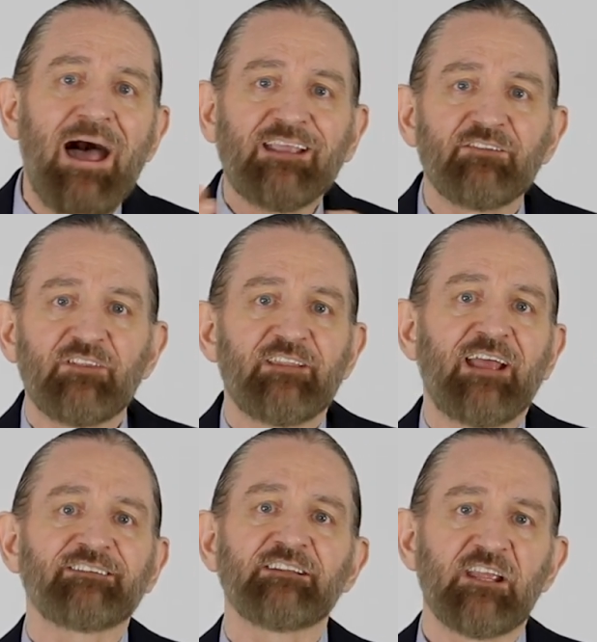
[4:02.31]
back into the
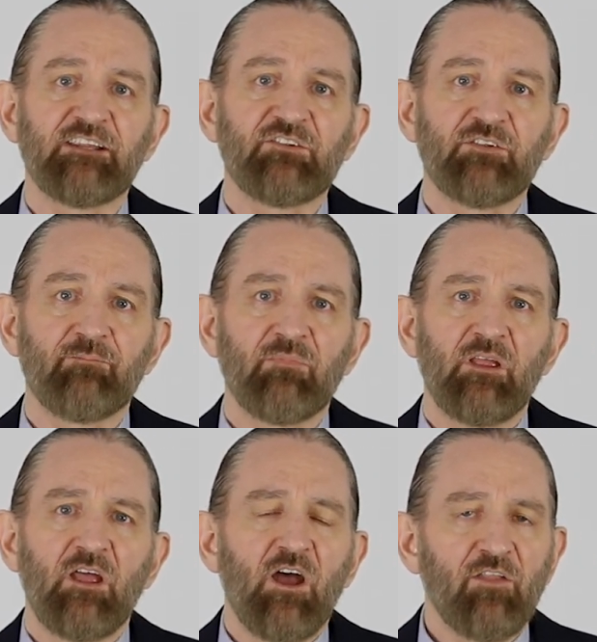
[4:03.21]
1980s.
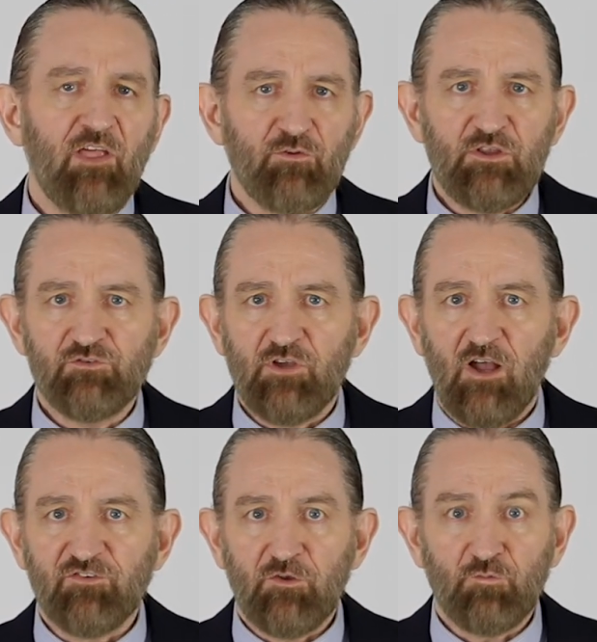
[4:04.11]
Another huge
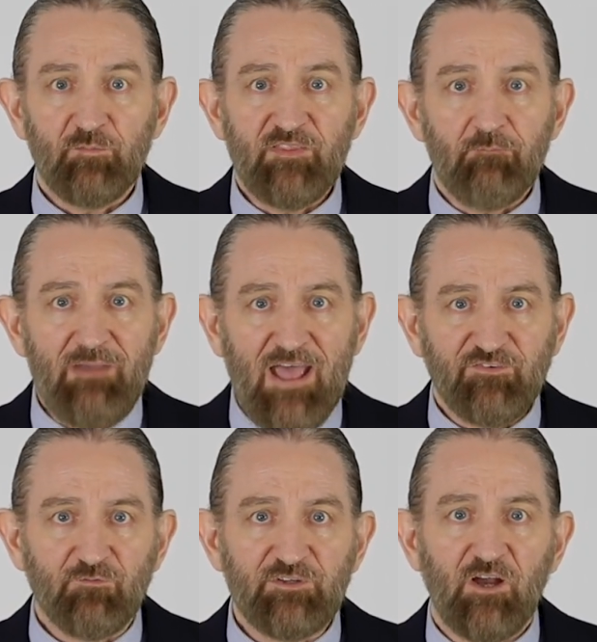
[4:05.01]
consequence will be the
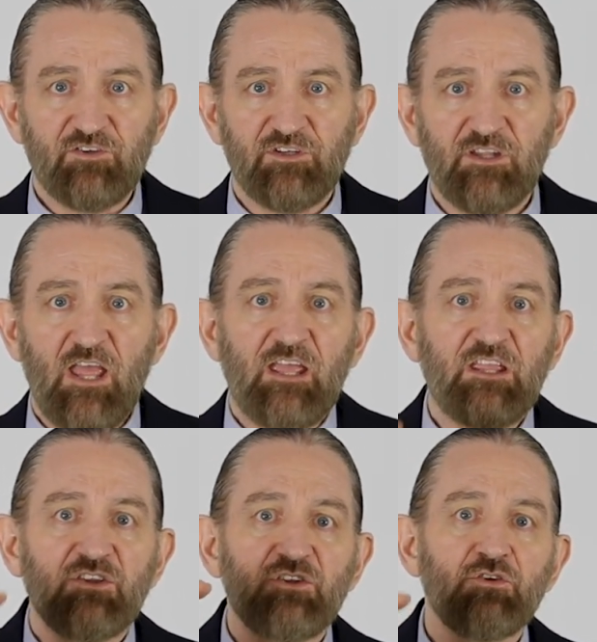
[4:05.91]
massive reduction
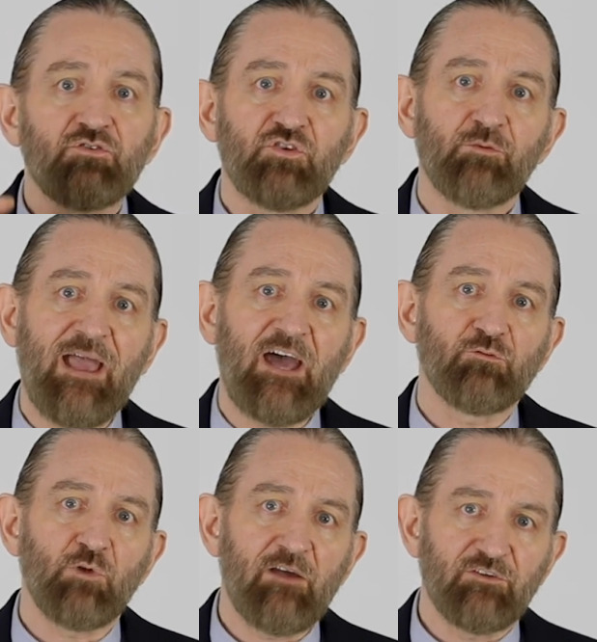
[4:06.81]
in YouTube
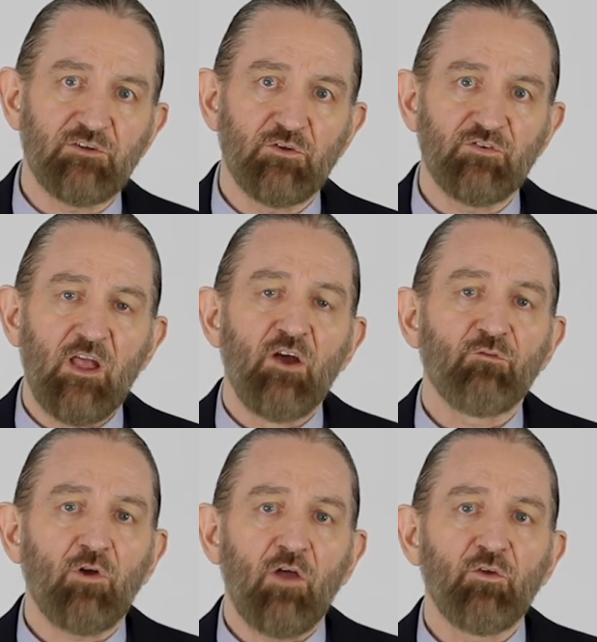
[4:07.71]
ad revenues
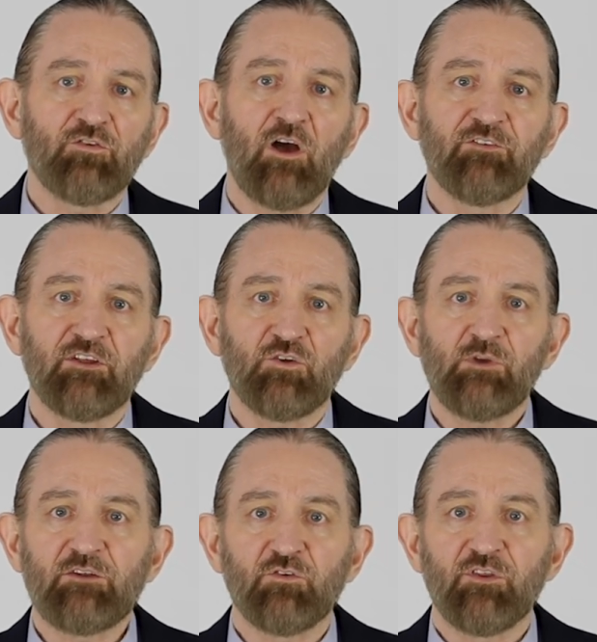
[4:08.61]
for all those content
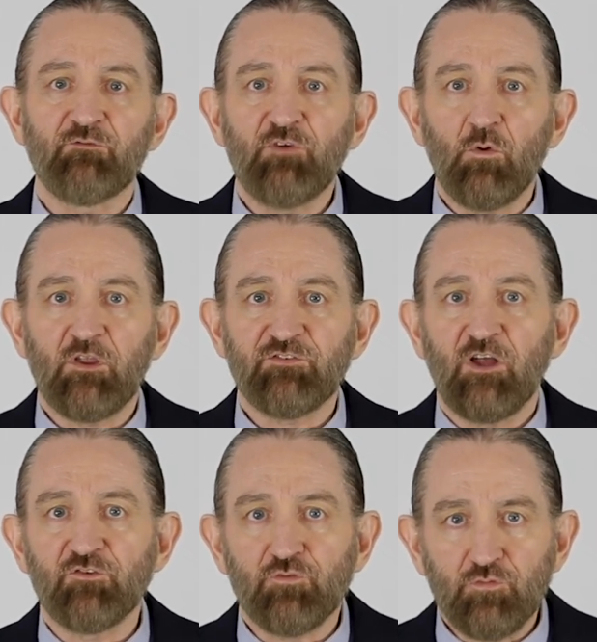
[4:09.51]
creators that focused
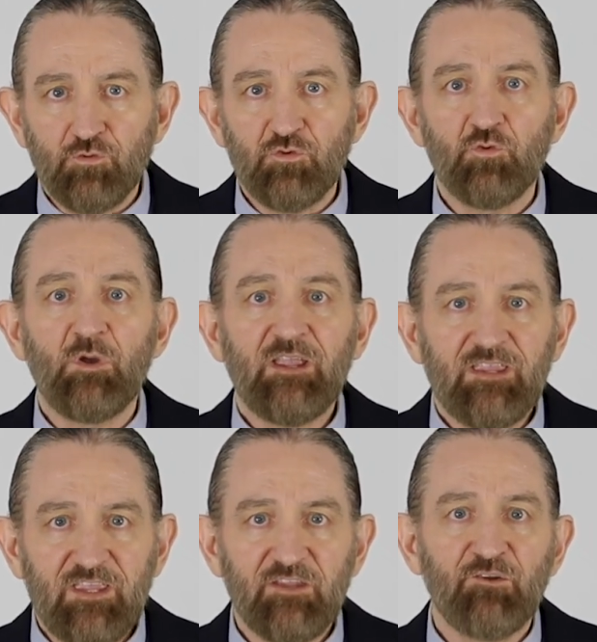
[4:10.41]
on
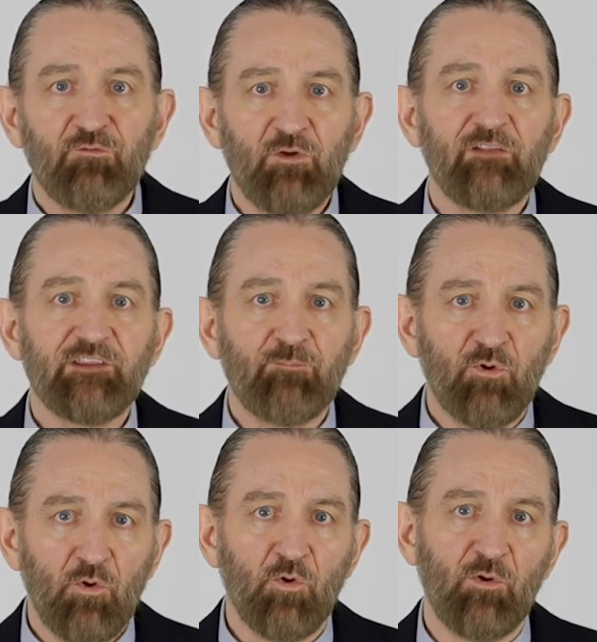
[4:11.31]
true kid friendly
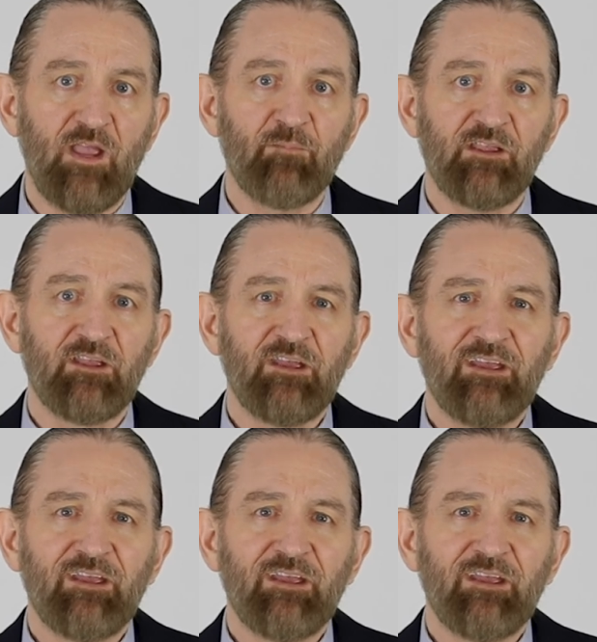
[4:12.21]
programming.